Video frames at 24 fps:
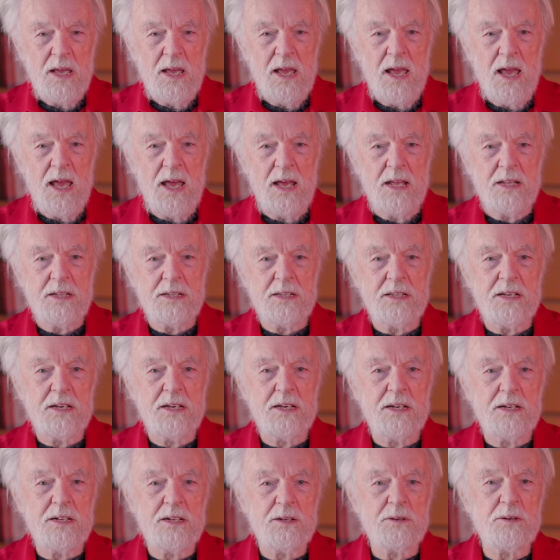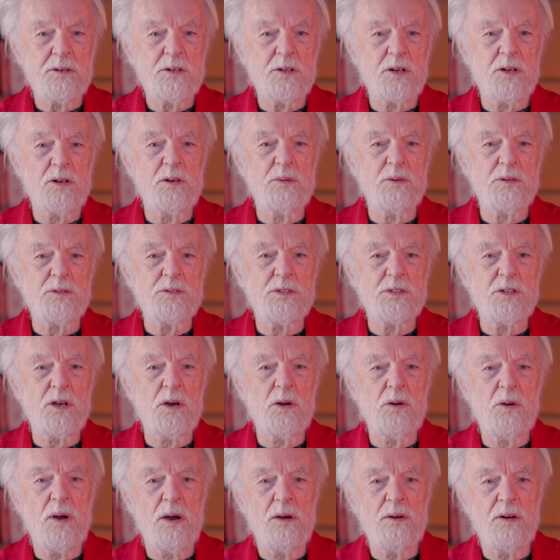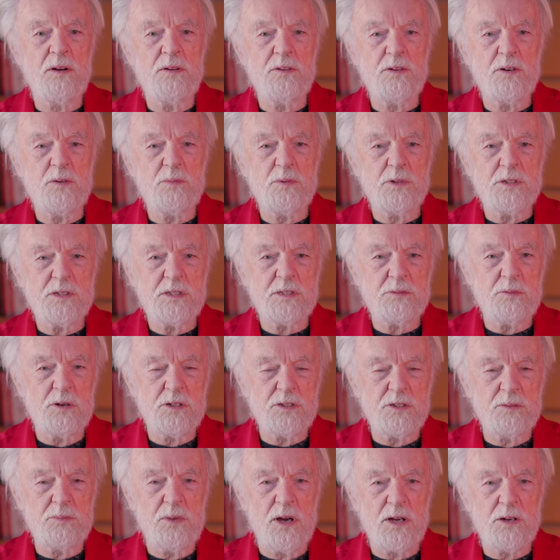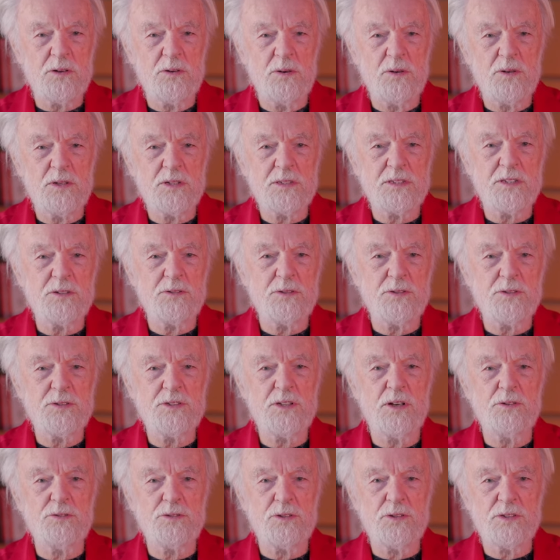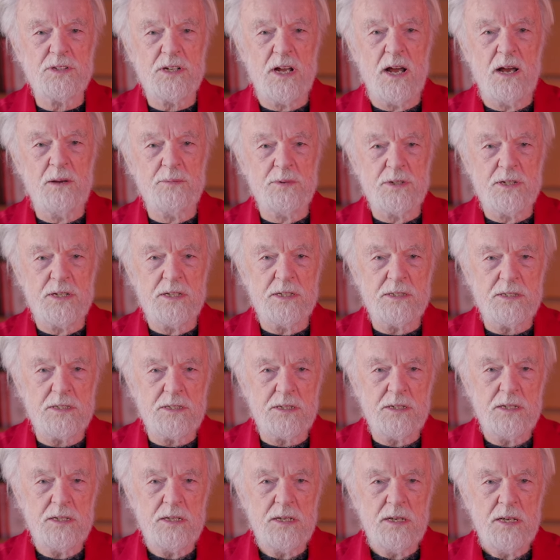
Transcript: And Clemenceau, however, was what you might call a sort of social Darwinist.